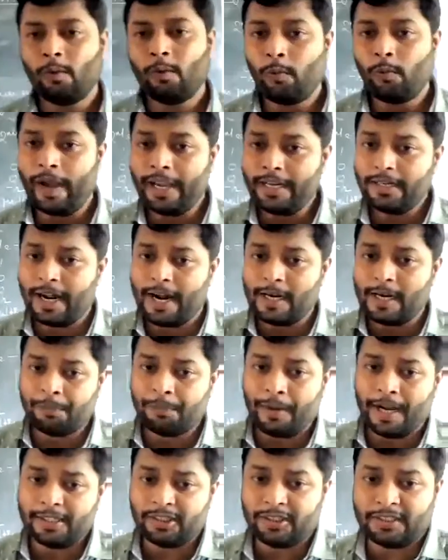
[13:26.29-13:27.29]
Why
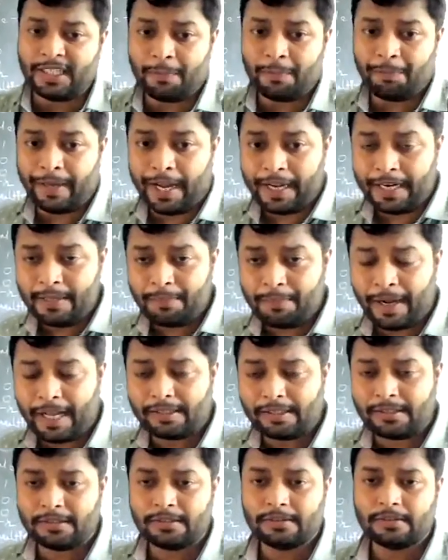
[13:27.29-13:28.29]
not first they pairing
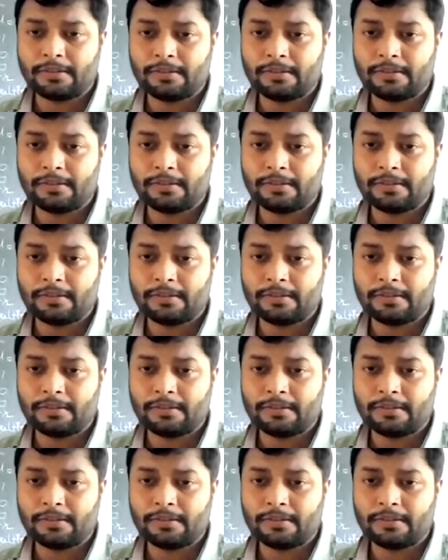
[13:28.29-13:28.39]
first?